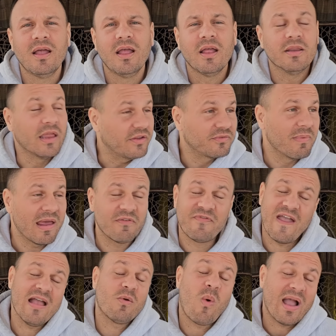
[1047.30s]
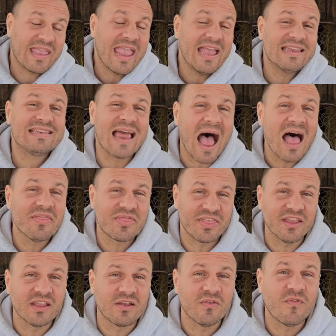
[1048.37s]
As a matter of fact, why can't Don
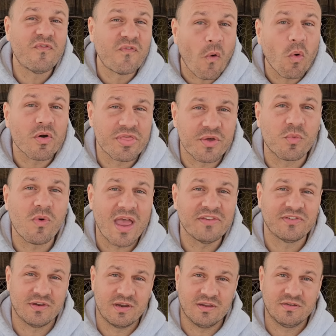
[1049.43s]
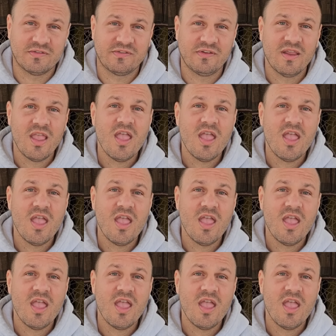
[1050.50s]
think for the residents,